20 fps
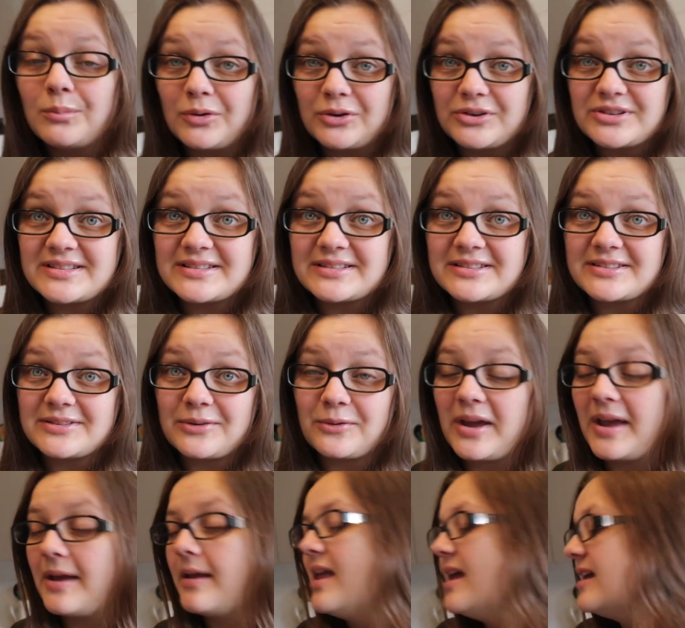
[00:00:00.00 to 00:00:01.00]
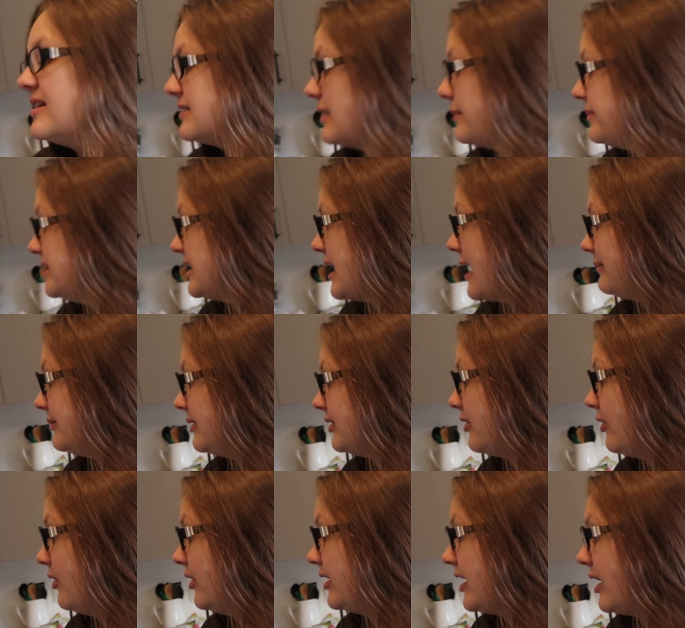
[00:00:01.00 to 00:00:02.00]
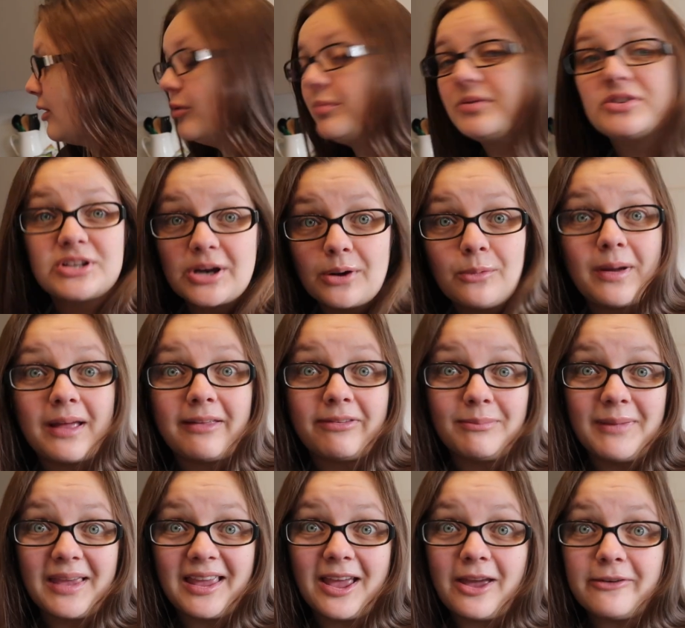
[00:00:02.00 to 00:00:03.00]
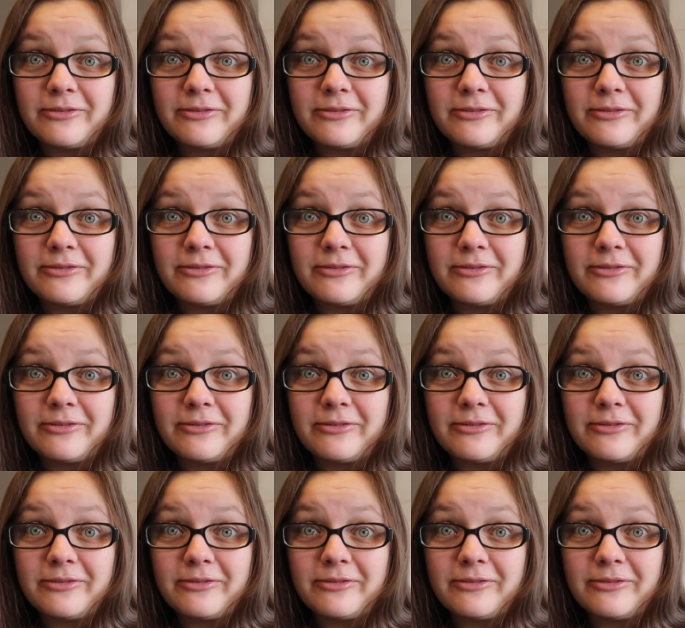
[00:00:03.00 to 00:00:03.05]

to Morrison's, okay? So I've been yammering on. Hope you're still with me.